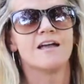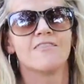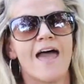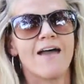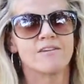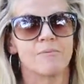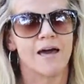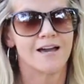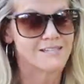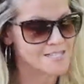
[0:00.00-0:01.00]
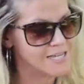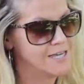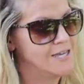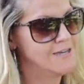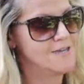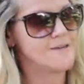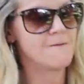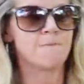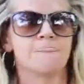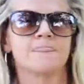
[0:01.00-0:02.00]
the heavy box
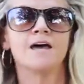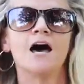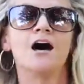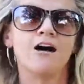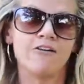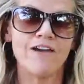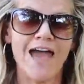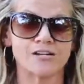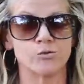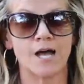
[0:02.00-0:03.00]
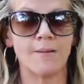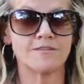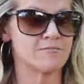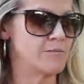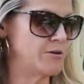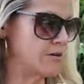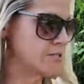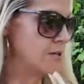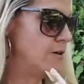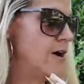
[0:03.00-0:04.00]
of actual copies of my book.
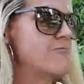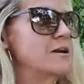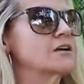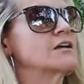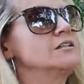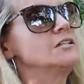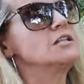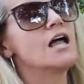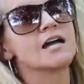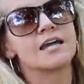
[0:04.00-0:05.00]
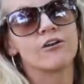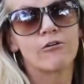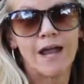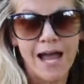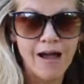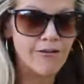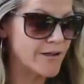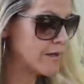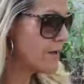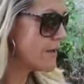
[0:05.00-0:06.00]
So I've been lugging around
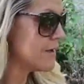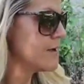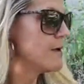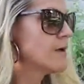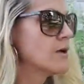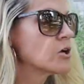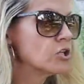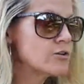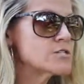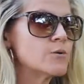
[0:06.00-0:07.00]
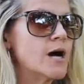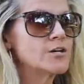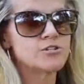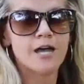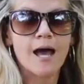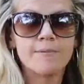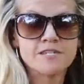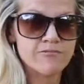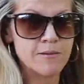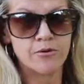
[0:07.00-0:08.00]
close to one hundred
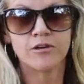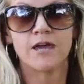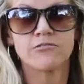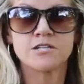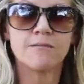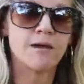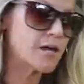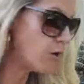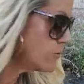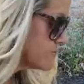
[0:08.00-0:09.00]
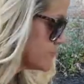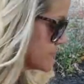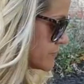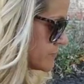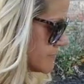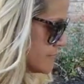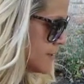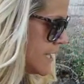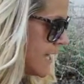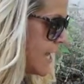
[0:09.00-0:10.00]
copies of my book every time I go.
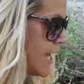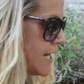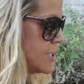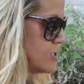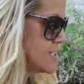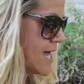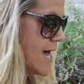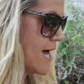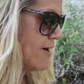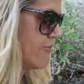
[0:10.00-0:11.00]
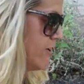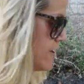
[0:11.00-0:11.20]
And I just have